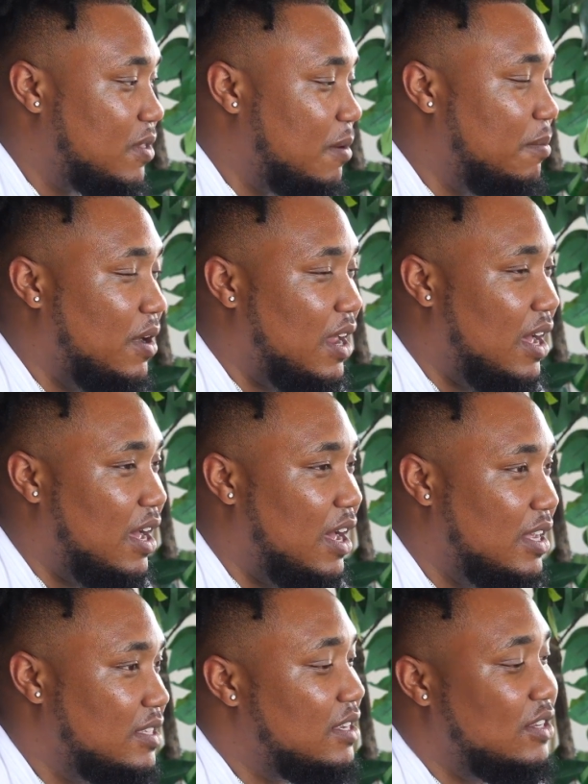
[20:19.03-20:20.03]
But
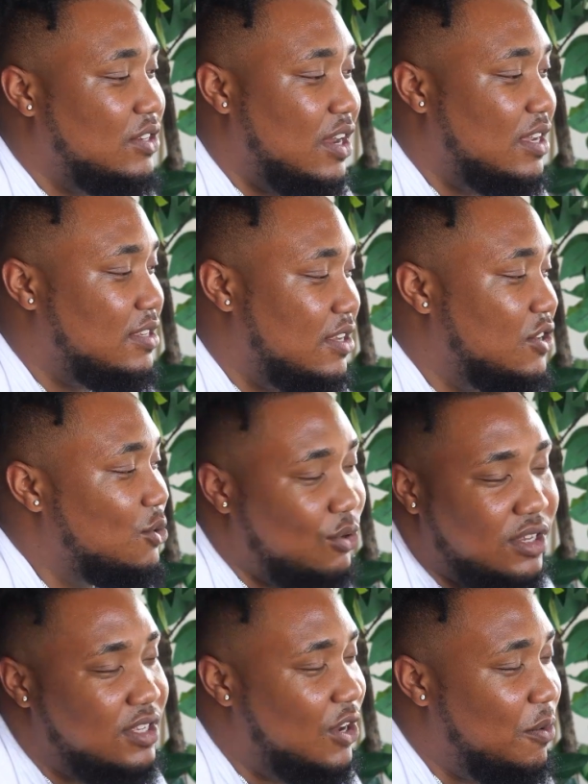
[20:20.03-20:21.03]
I said to her, I said, you
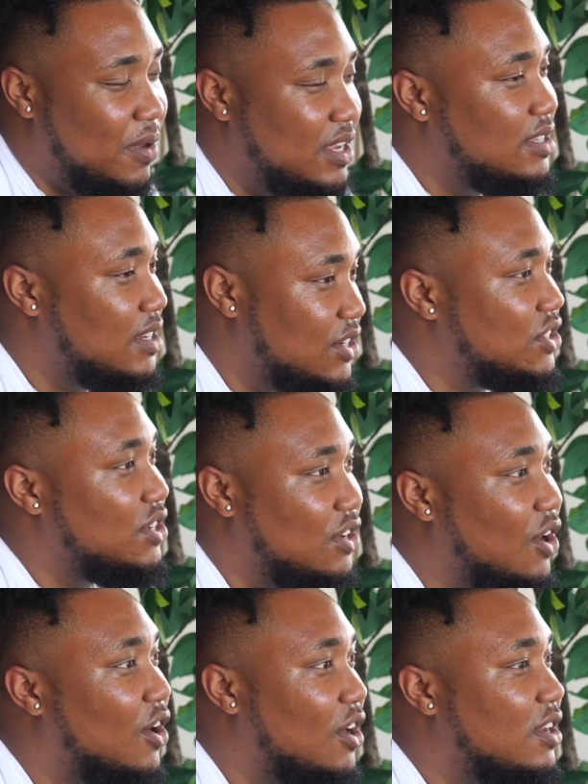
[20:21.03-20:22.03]
can tell me. I said, is she
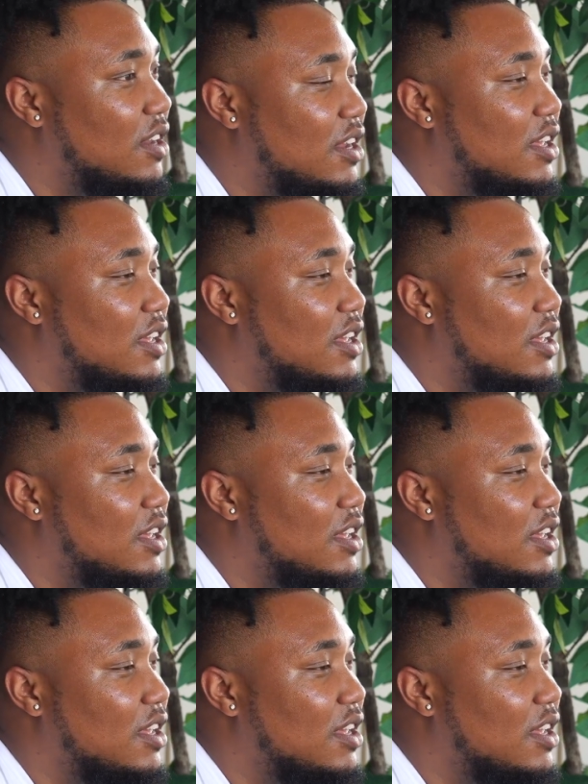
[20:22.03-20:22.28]
gone?